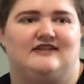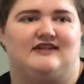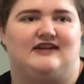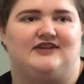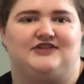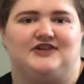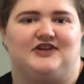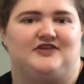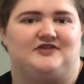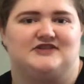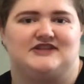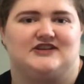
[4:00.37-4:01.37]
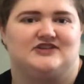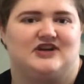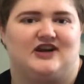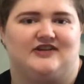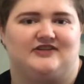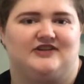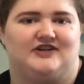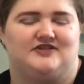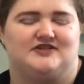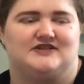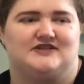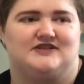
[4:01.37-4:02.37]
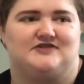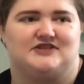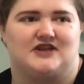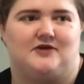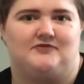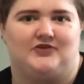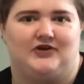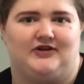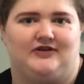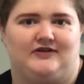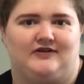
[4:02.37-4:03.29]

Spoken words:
I don't know, it was like childhood. It was comfort.